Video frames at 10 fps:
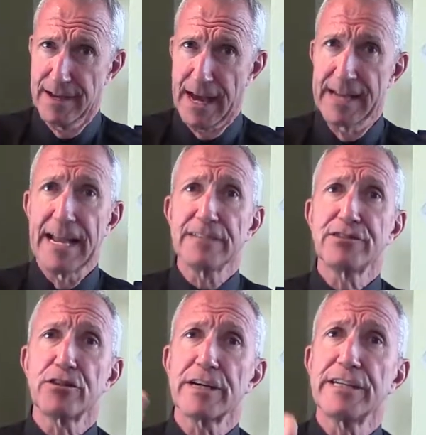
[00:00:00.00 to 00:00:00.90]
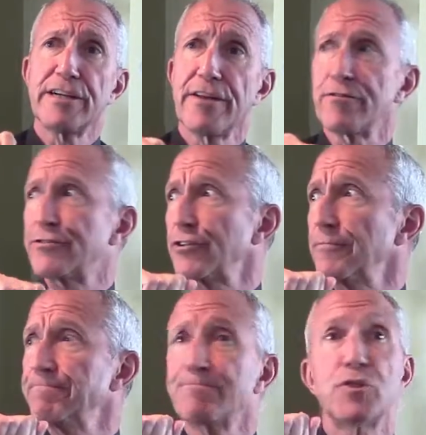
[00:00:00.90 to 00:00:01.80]
And let's look at another term,
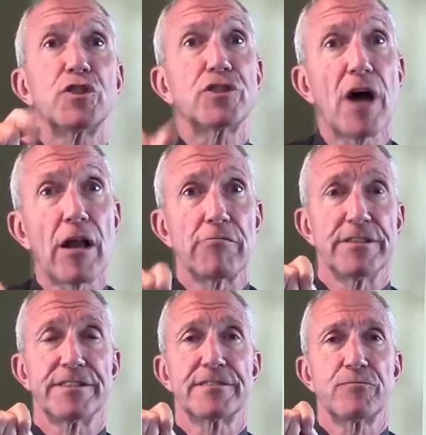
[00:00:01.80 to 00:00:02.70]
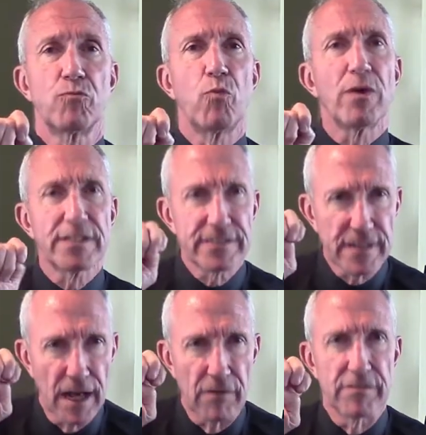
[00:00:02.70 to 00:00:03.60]
tolerance. What is
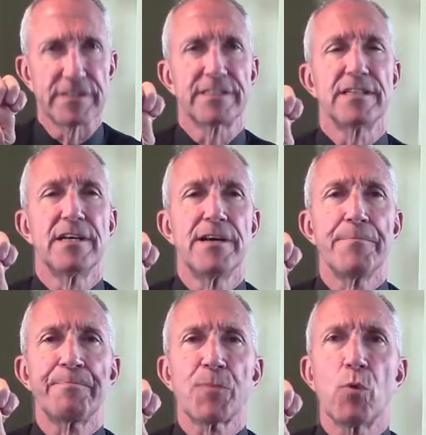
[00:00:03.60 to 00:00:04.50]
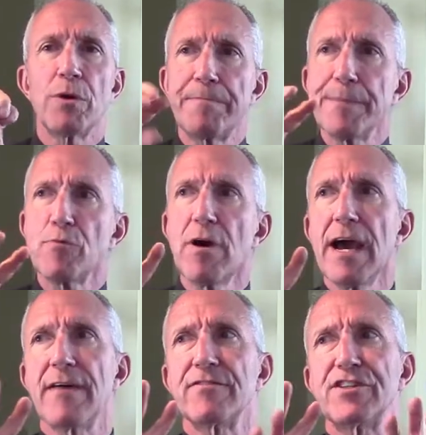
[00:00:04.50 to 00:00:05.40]
tolerance? When people
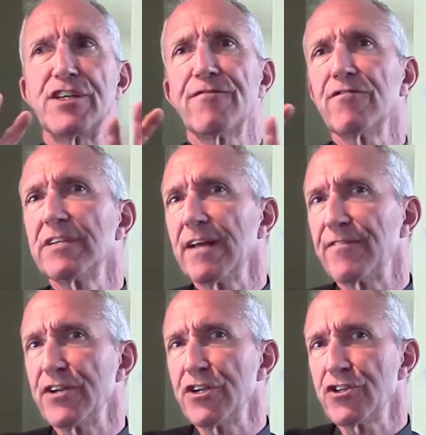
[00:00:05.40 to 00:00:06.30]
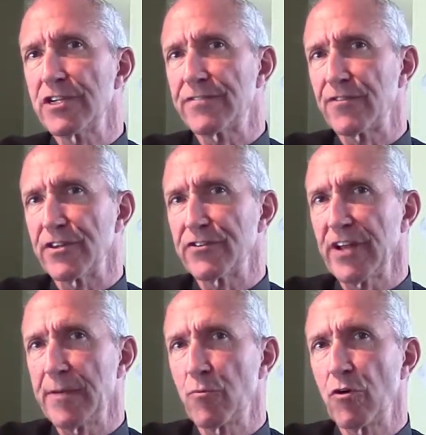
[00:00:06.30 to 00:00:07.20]
have different definitions for the
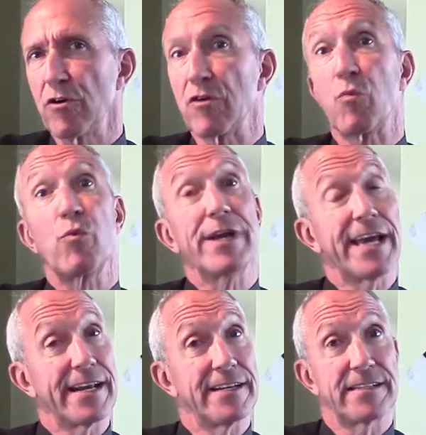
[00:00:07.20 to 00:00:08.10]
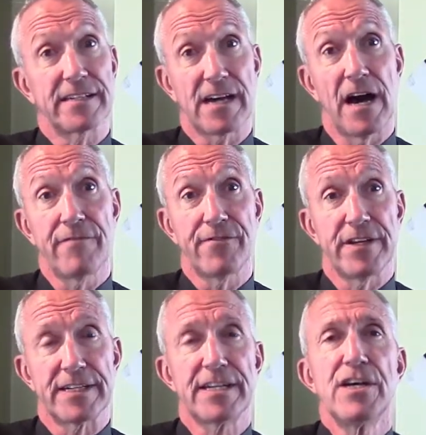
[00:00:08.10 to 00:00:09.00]
same word, we get into
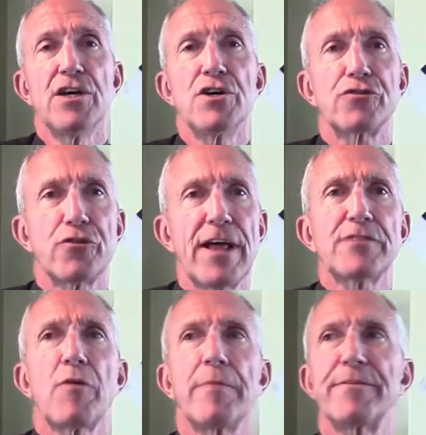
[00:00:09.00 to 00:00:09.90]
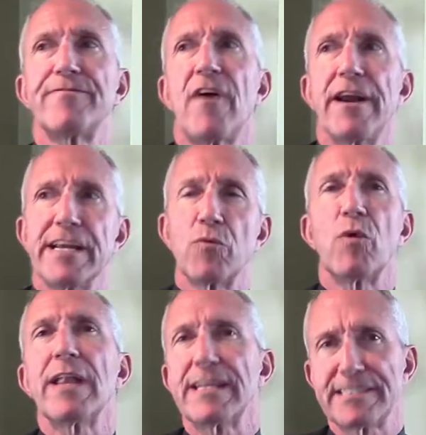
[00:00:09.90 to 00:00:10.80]
conflict. So that's why I'm defining
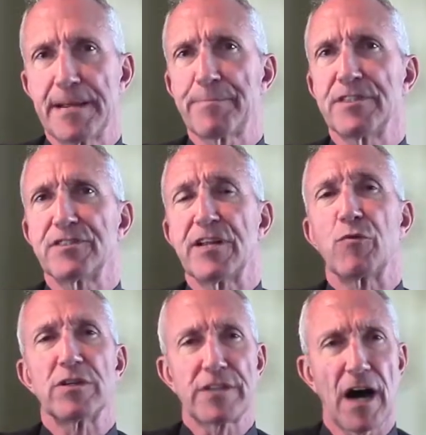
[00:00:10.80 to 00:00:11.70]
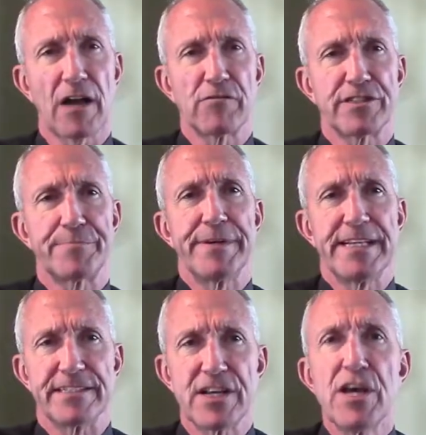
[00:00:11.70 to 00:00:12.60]
what acceptance and what tolerance
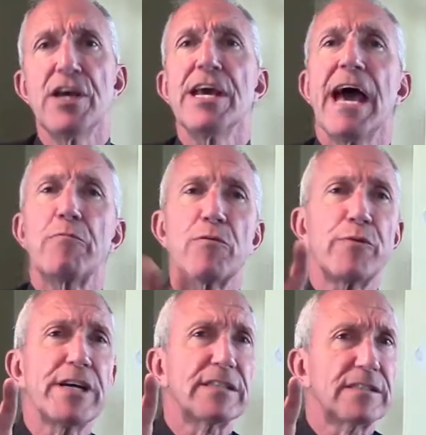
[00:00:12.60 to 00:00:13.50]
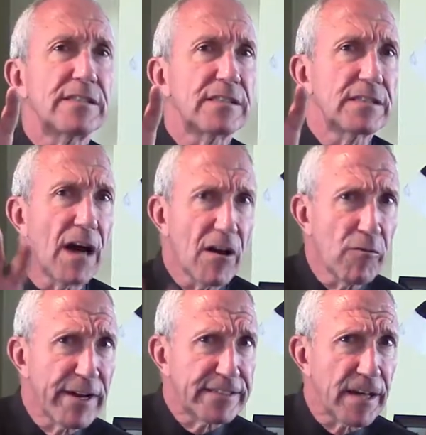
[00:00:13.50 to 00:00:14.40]
means. And when we
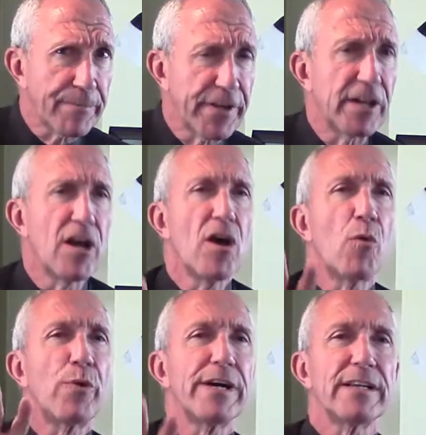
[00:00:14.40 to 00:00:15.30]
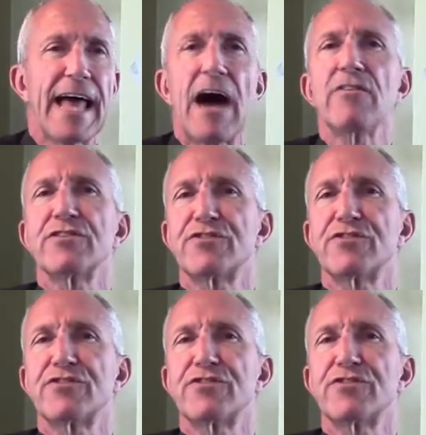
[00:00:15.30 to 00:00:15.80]
tolerate something, we allow the